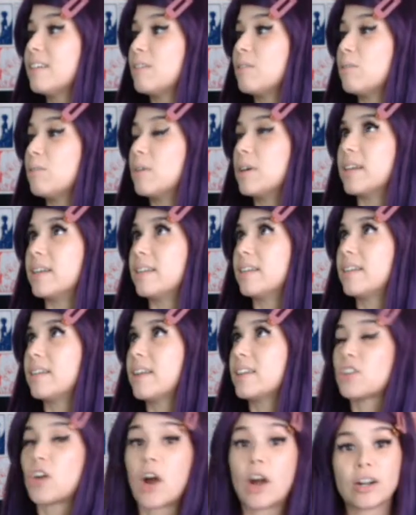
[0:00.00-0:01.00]

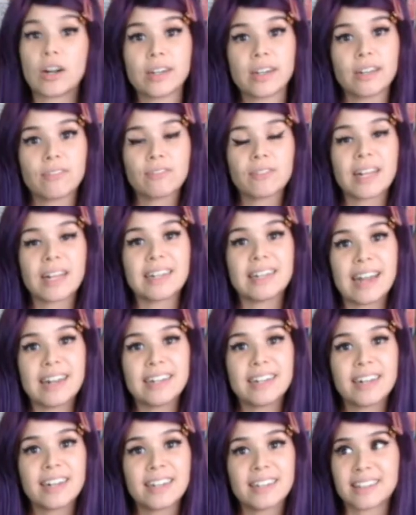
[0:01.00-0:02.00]
at Target for like
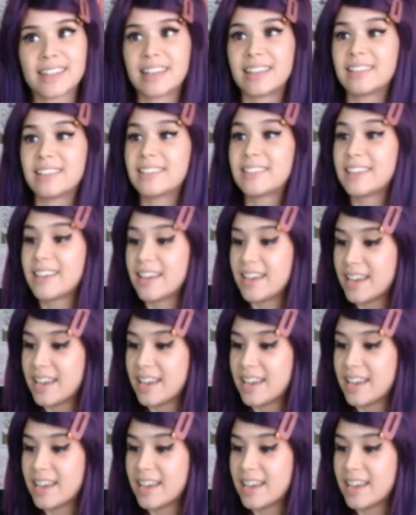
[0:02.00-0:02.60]
99 cents.